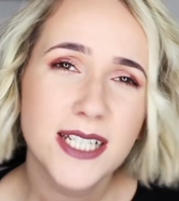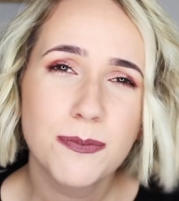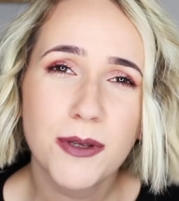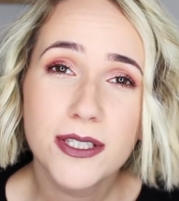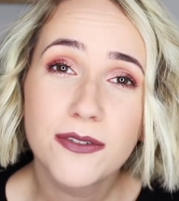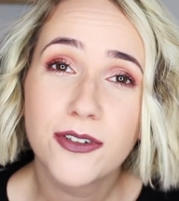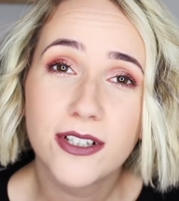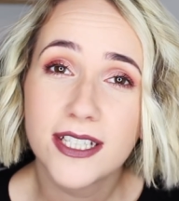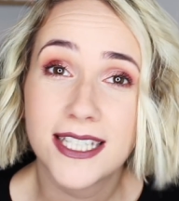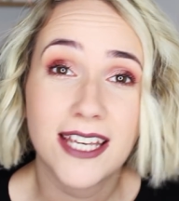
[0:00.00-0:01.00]
As
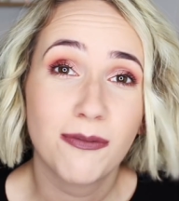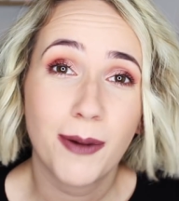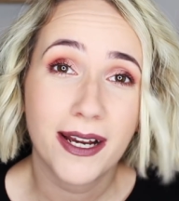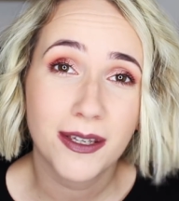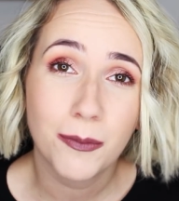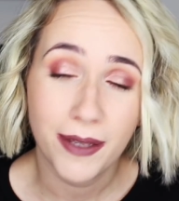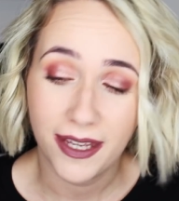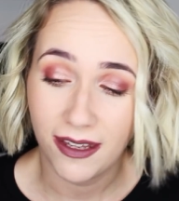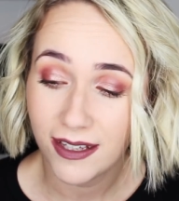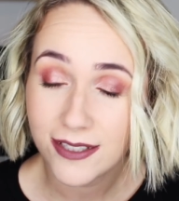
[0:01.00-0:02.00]
beautiful as a gift bag can
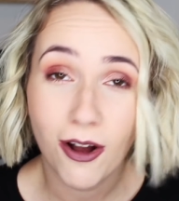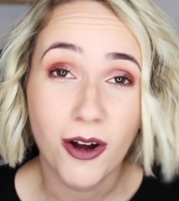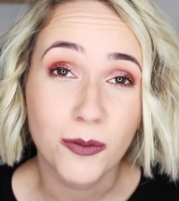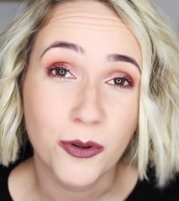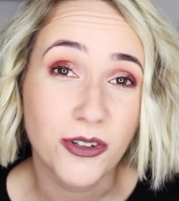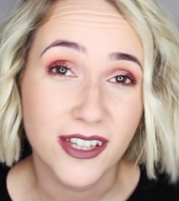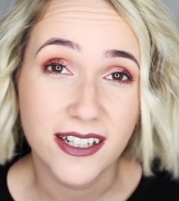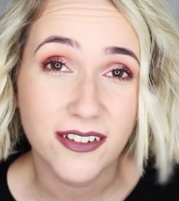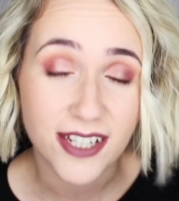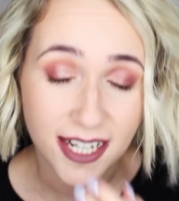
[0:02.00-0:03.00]
be. It's cardboard at the
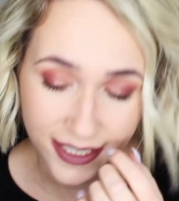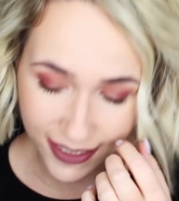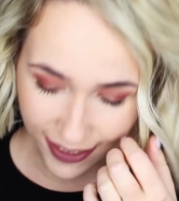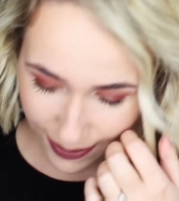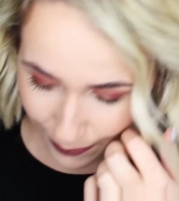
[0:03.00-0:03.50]
end of the day, isn't it, I